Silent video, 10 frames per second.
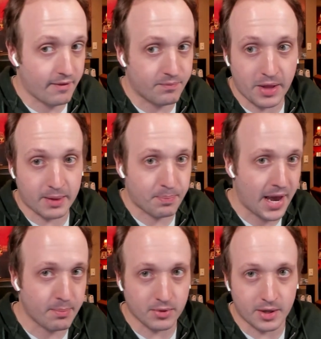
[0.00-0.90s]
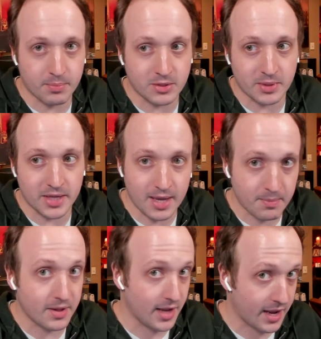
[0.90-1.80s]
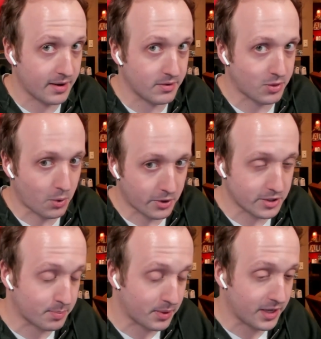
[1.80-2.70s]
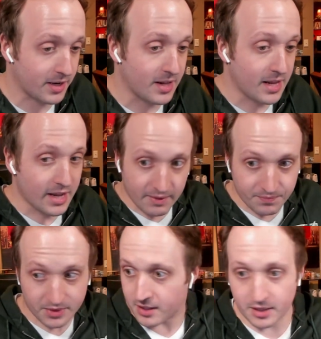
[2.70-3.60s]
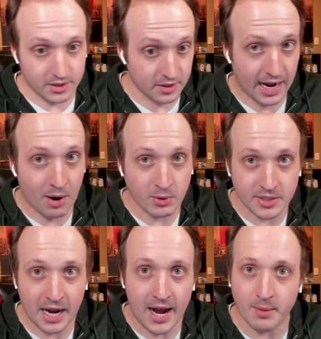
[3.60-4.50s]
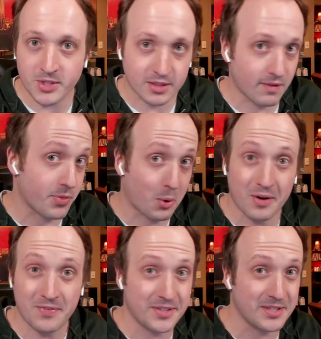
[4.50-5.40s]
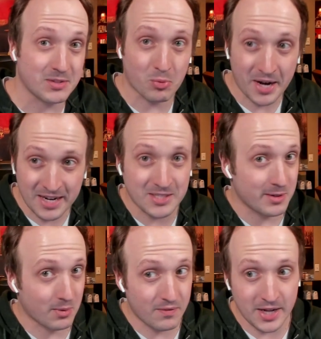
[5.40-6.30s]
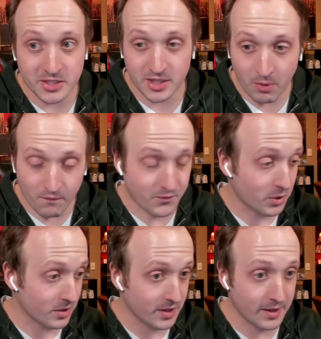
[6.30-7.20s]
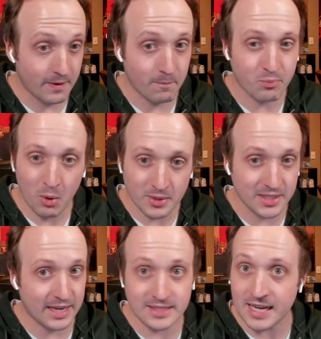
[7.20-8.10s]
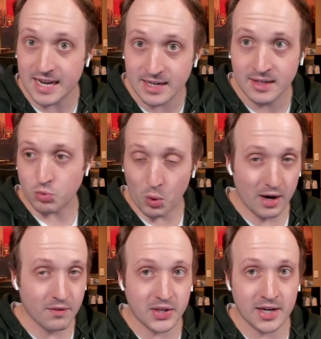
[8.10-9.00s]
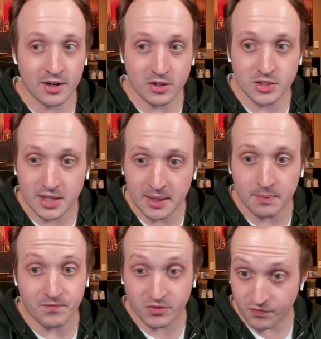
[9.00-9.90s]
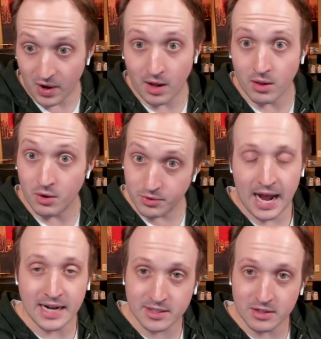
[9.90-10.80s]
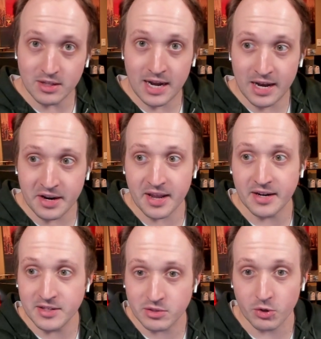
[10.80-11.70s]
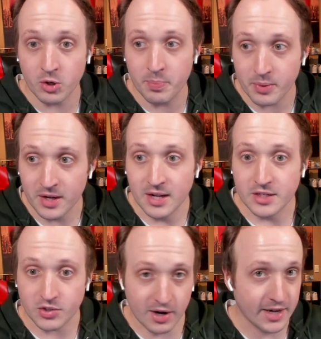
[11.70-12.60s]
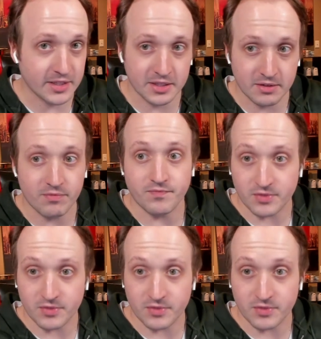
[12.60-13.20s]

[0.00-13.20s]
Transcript: of like bad blood between him and, and Thor's, but it, that was the object of Thorfinn's rage and revenge. And for, you know, what was it, like ten twelve years, he followed Askeladd and his group trying to